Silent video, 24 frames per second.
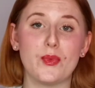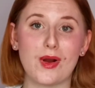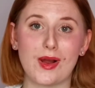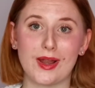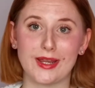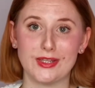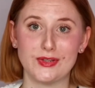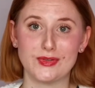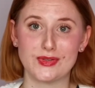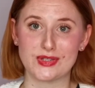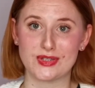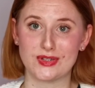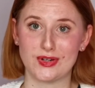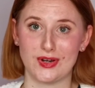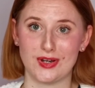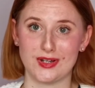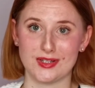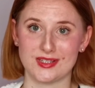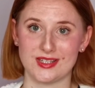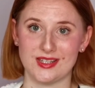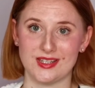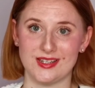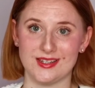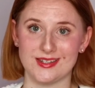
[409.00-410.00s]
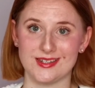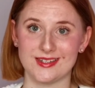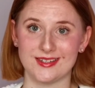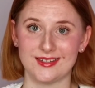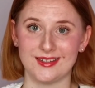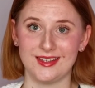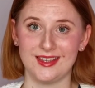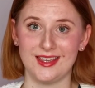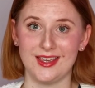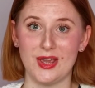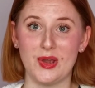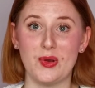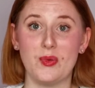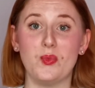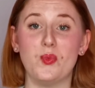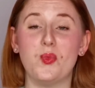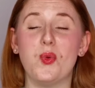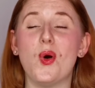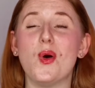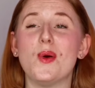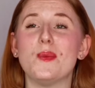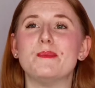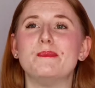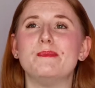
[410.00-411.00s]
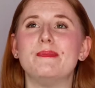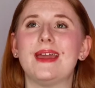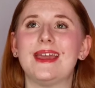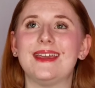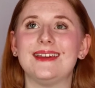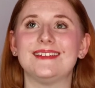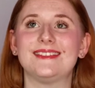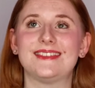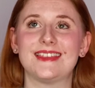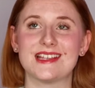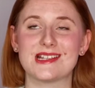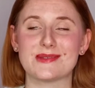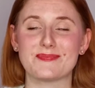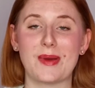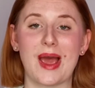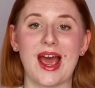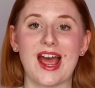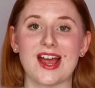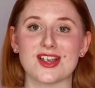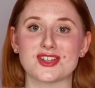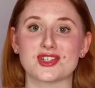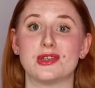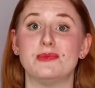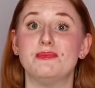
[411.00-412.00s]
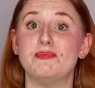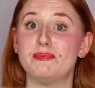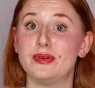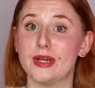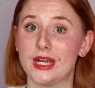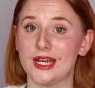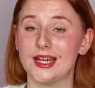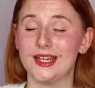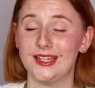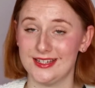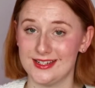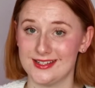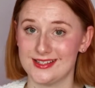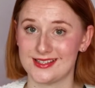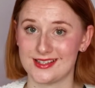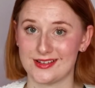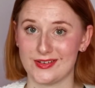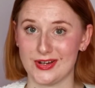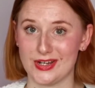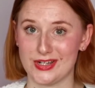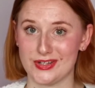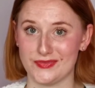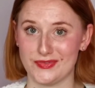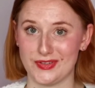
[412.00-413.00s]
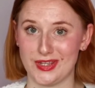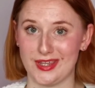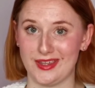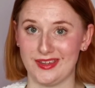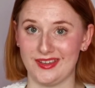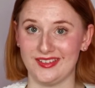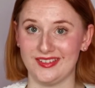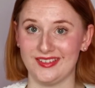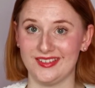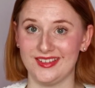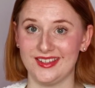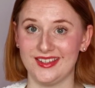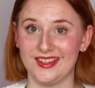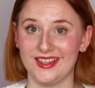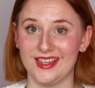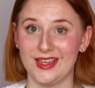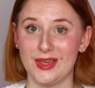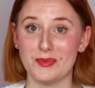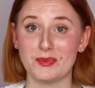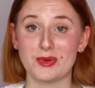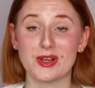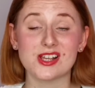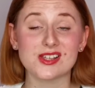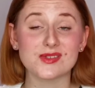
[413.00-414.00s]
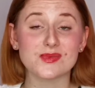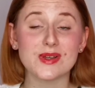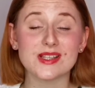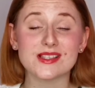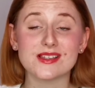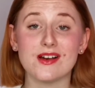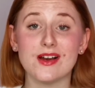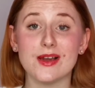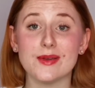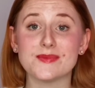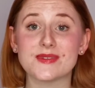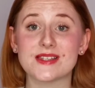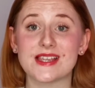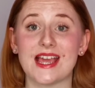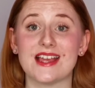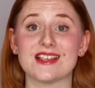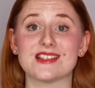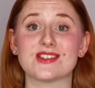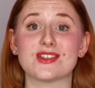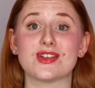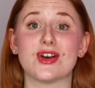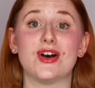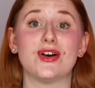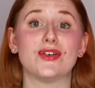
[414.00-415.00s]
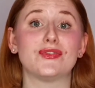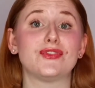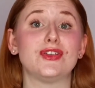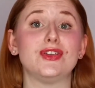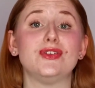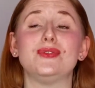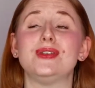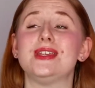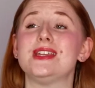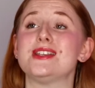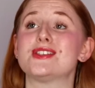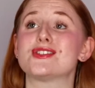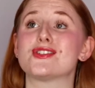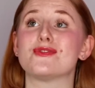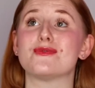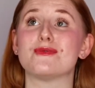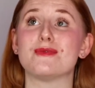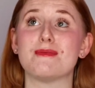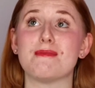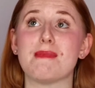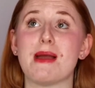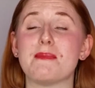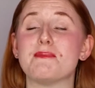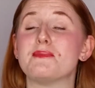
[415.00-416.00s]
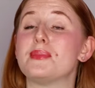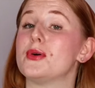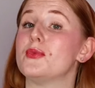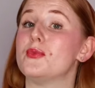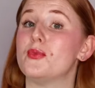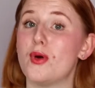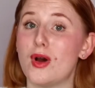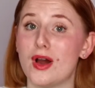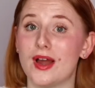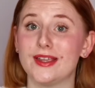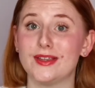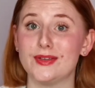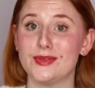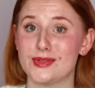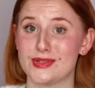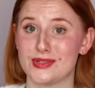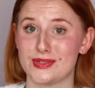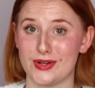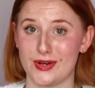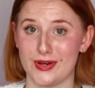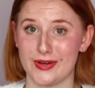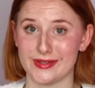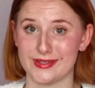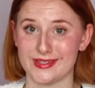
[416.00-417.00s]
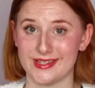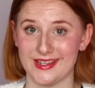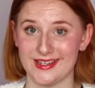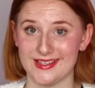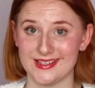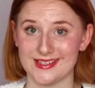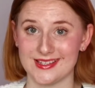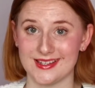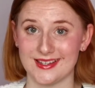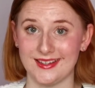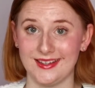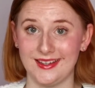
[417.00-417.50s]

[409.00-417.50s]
why you started. What made this passion burn inside of you? Because when times gets tough, you need to remember why you started.